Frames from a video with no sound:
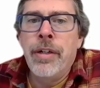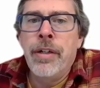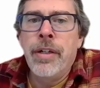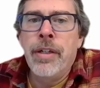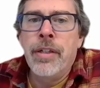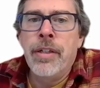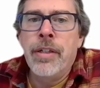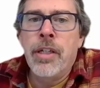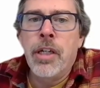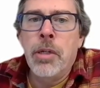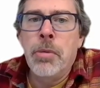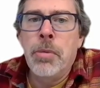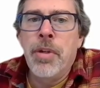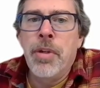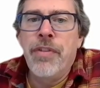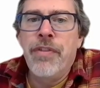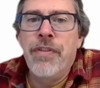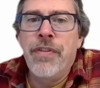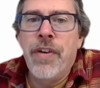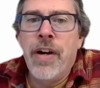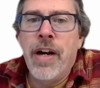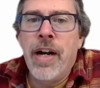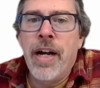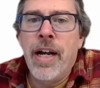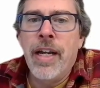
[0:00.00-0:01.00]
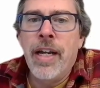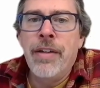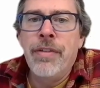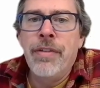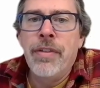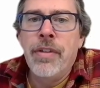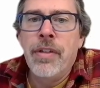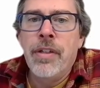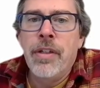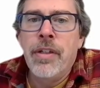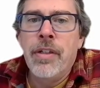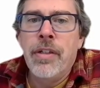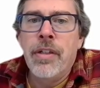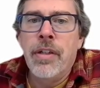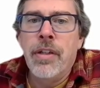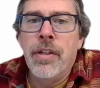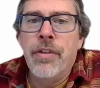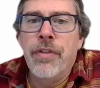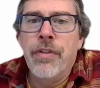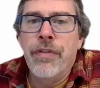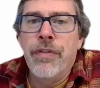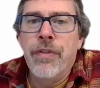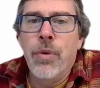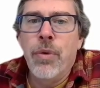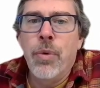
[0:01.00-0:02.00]
It's going to be 5 to the
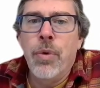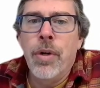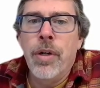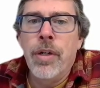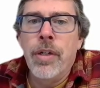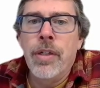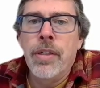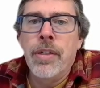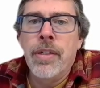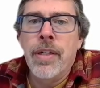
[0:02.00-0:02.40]
4